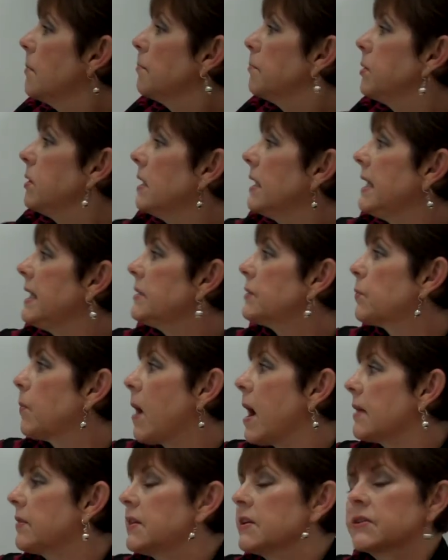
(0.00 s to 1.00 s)
Please
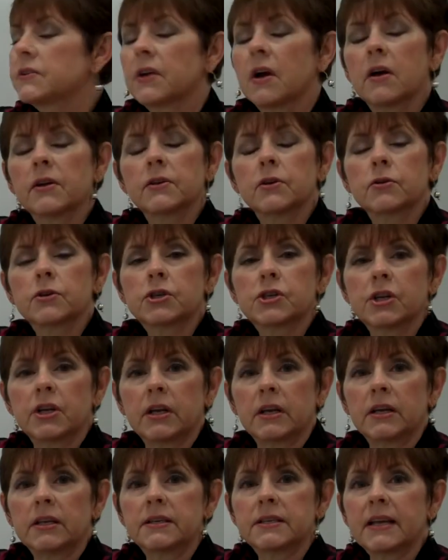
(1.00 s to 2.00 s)
write this on your
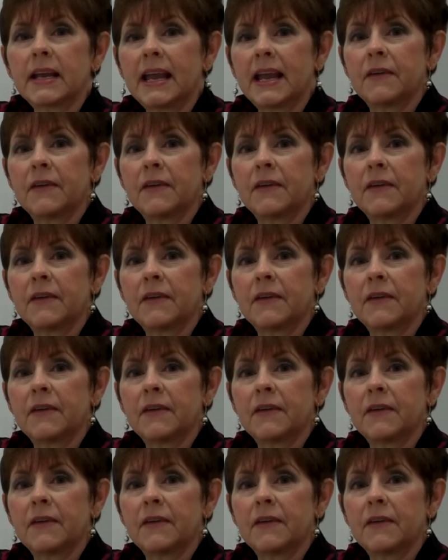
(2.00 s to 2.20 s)
sheet.